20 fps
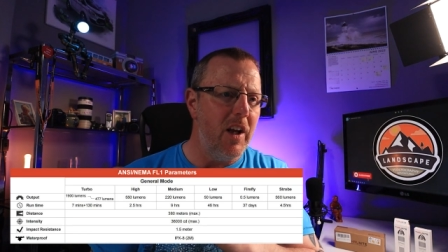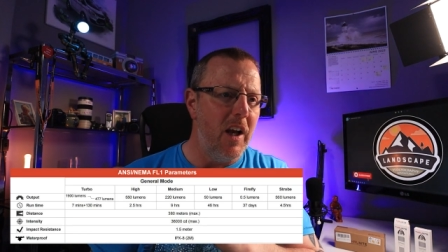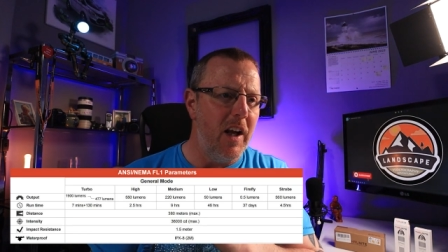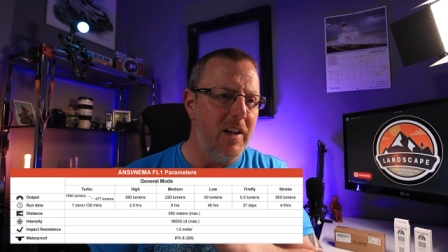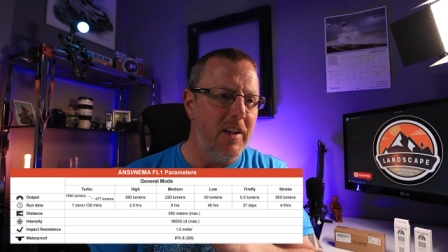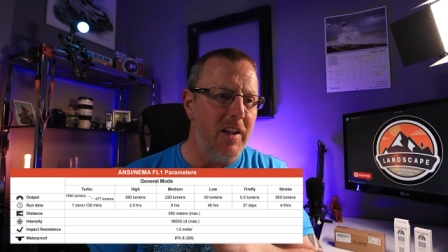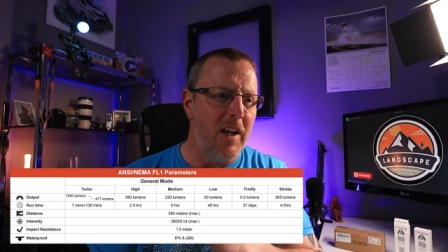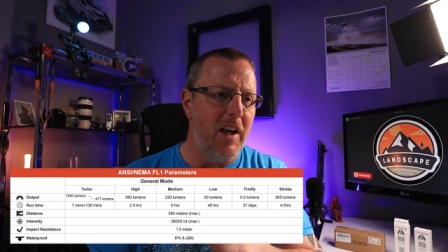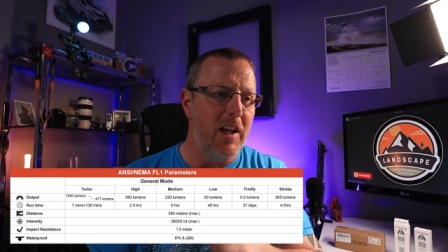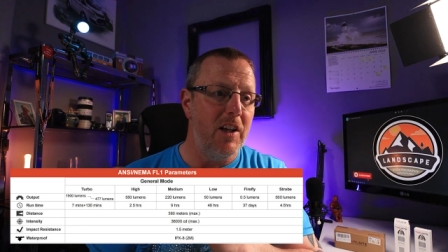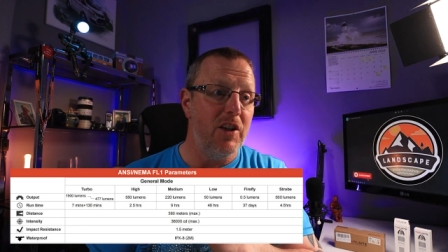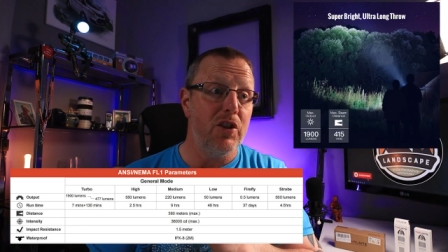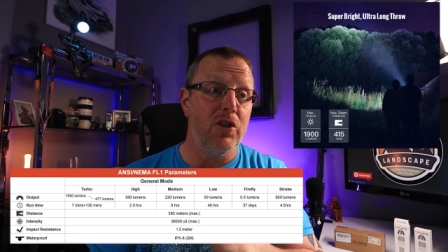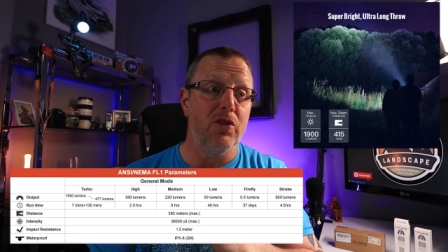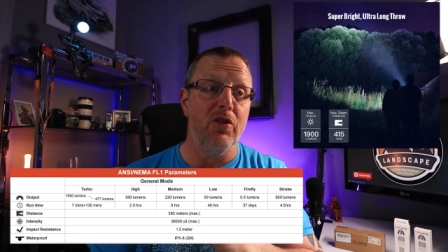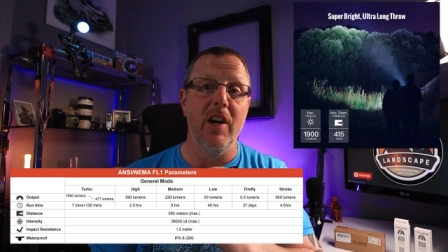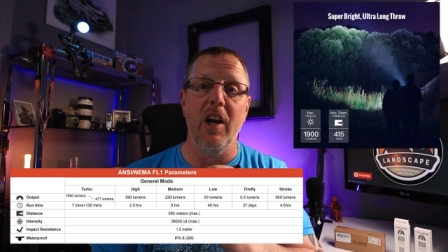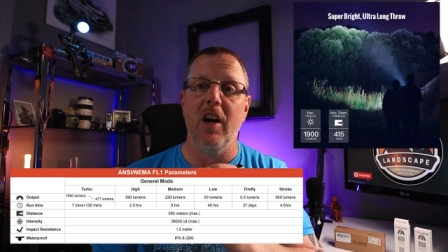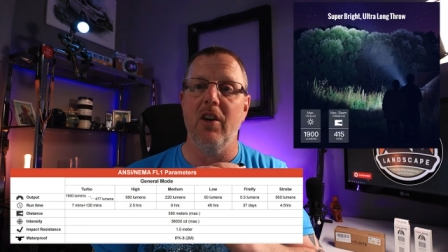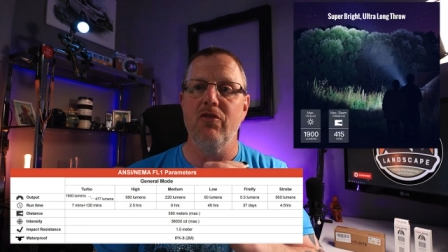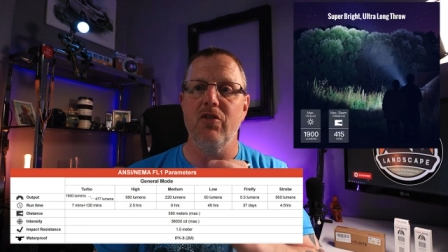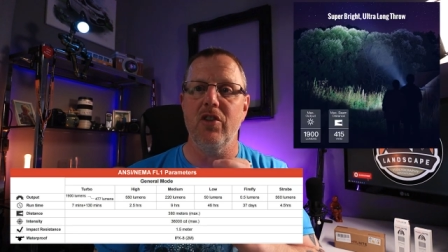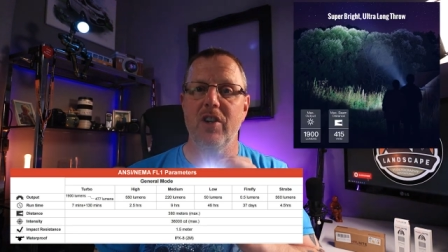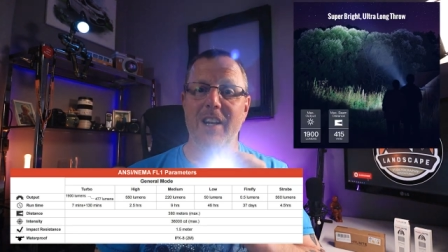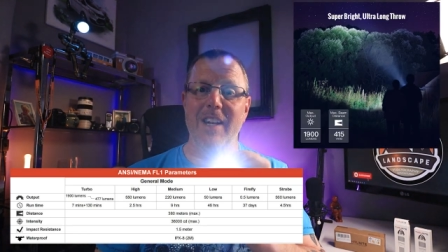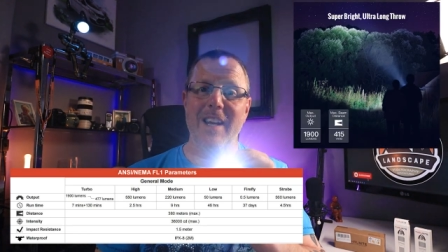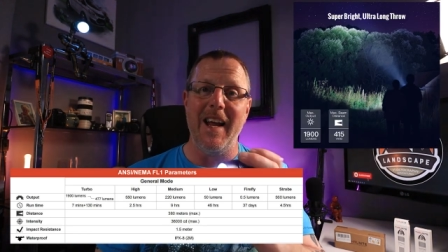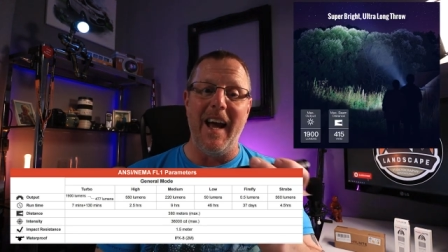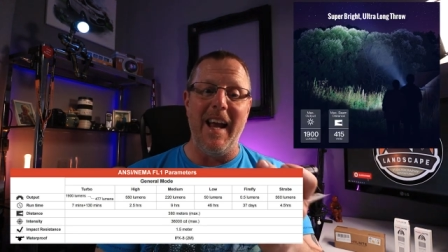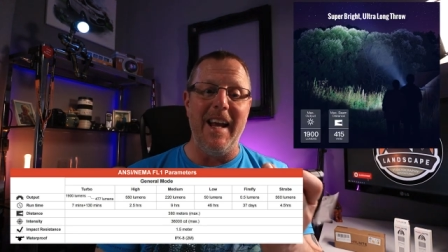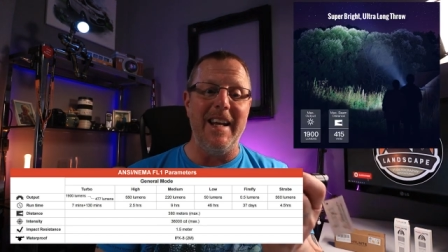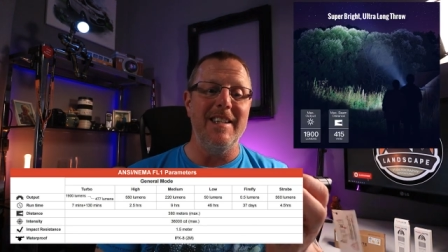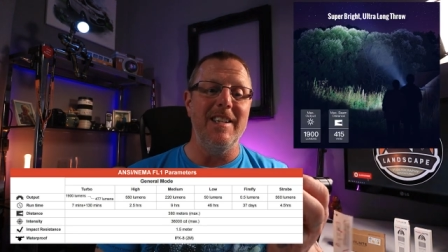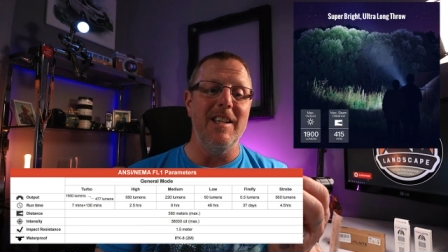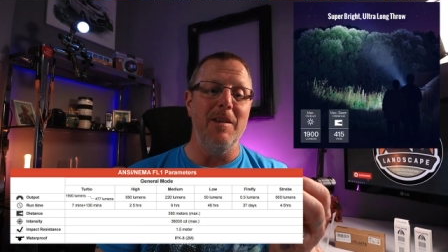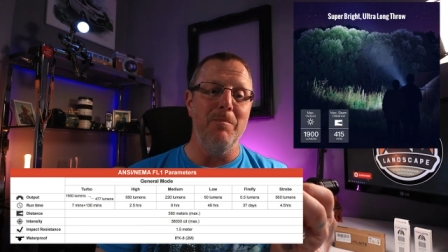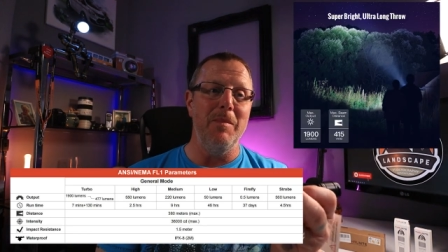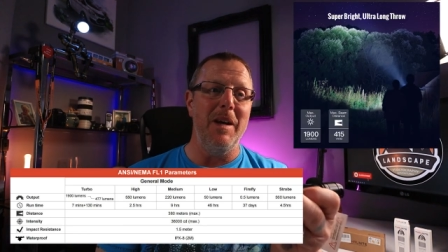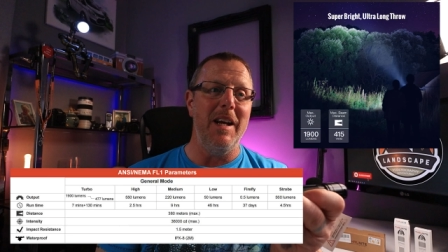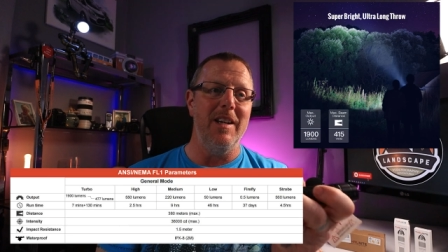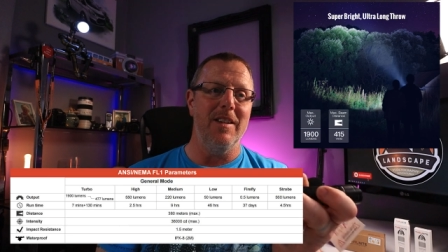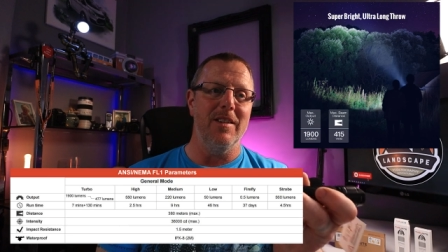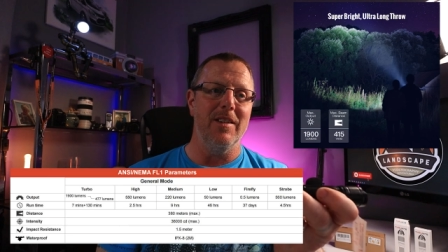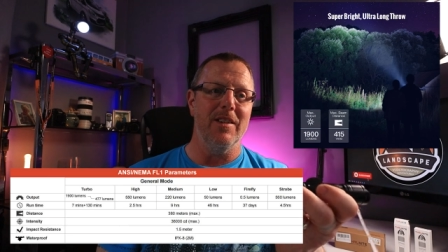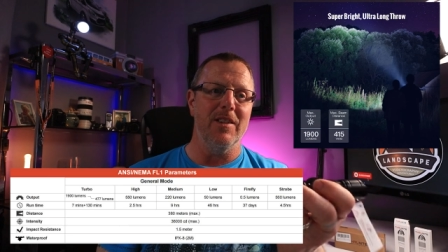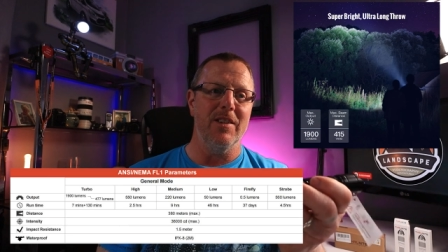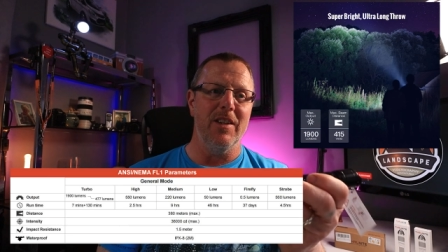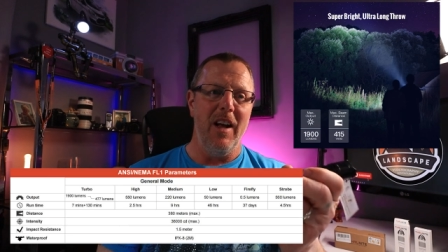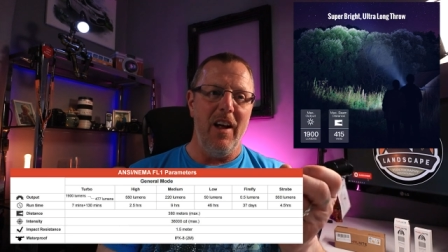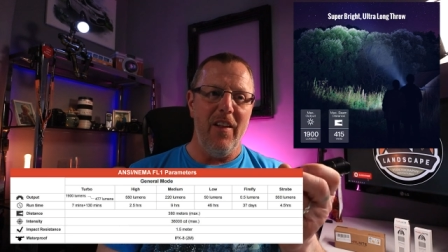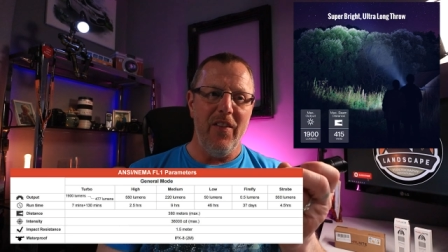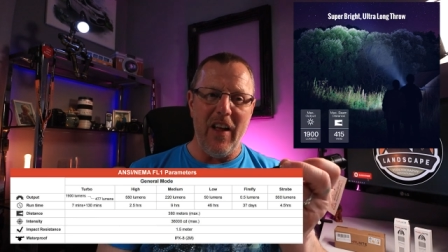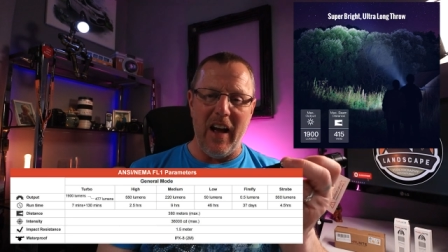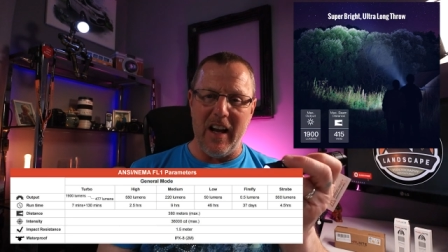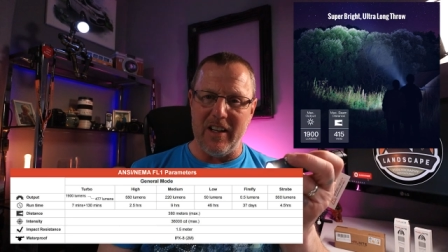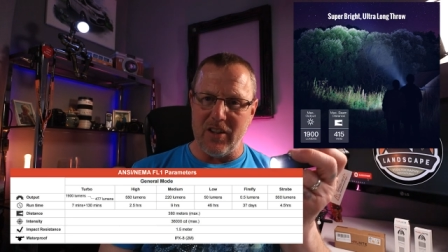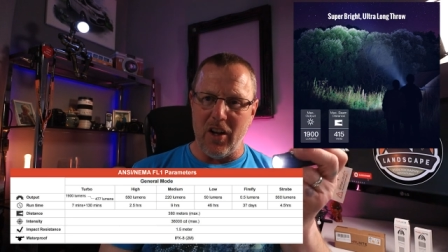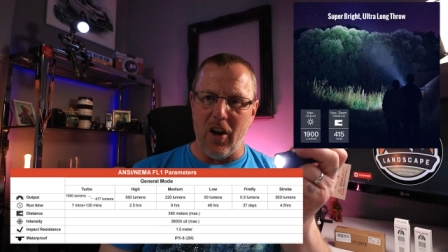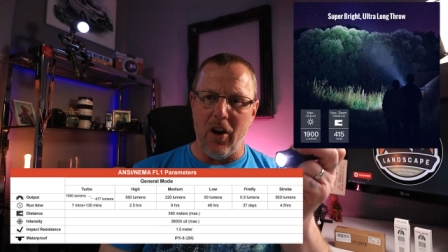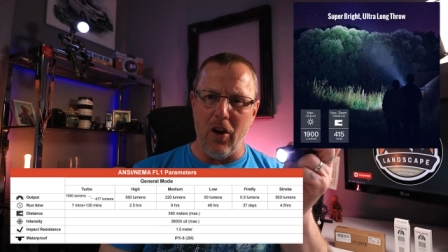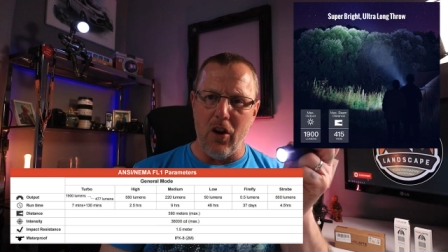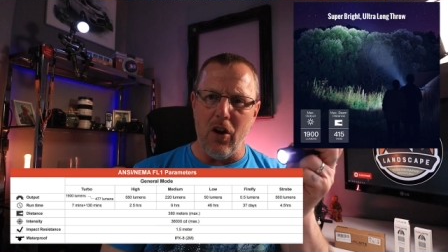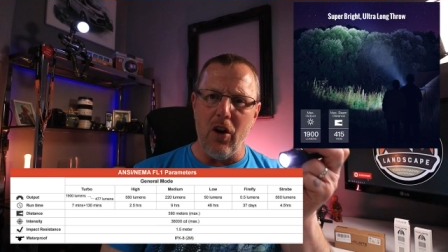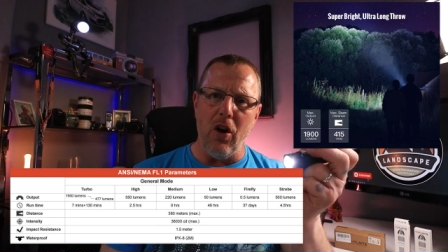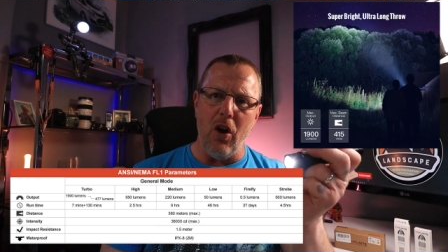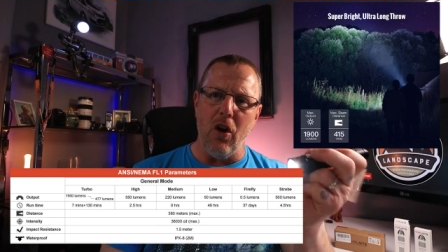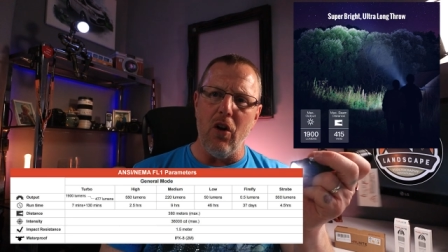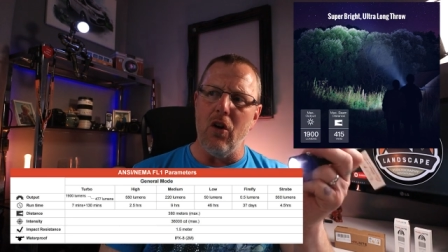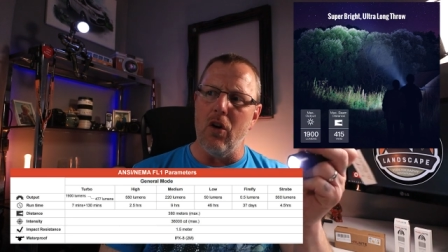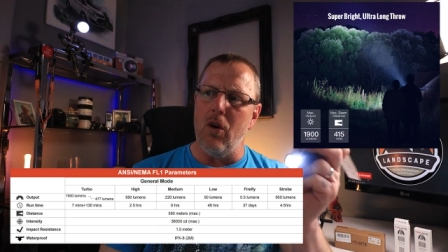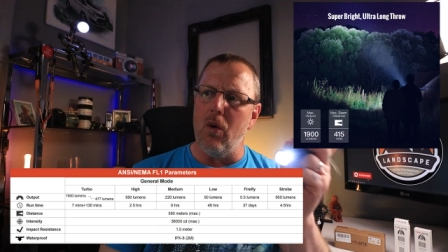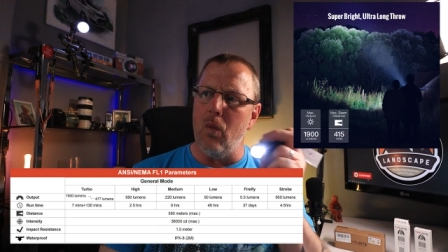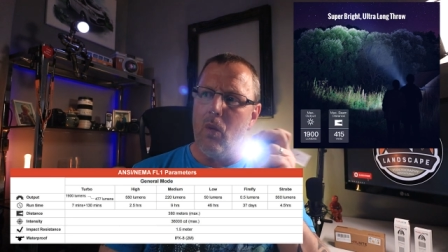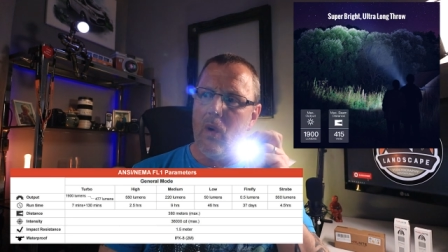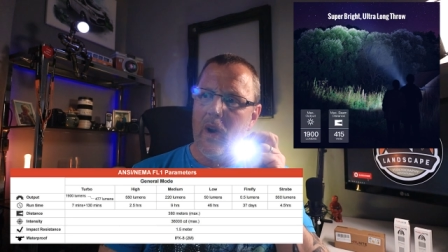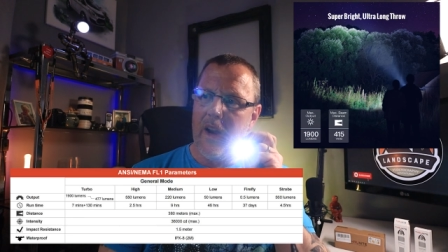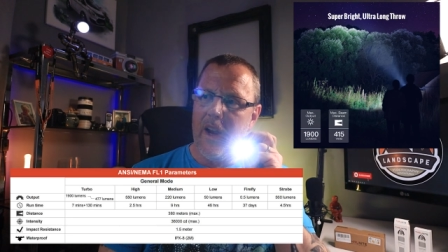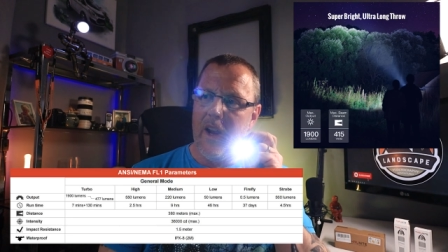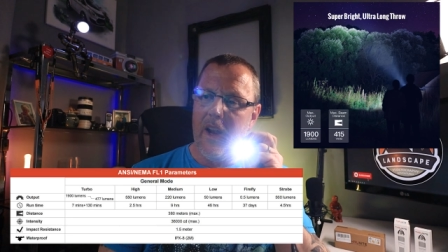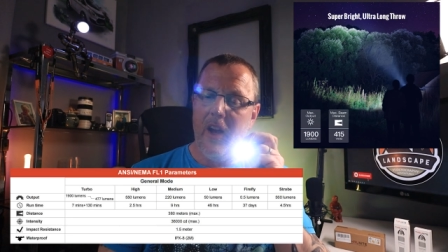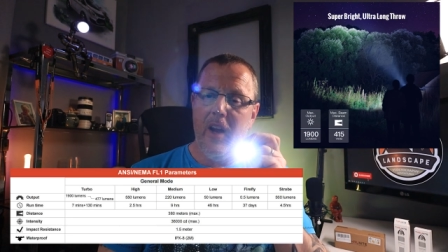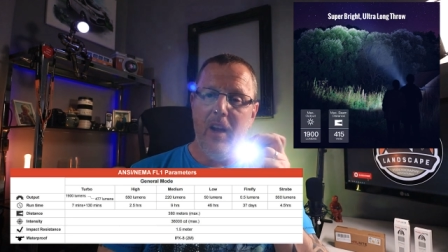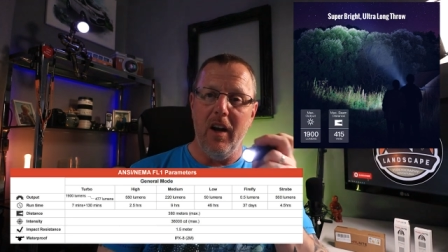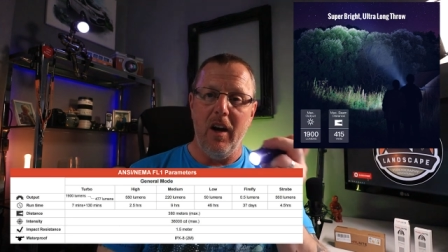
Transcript: It is three hundred eighty meters. That is a long, long way,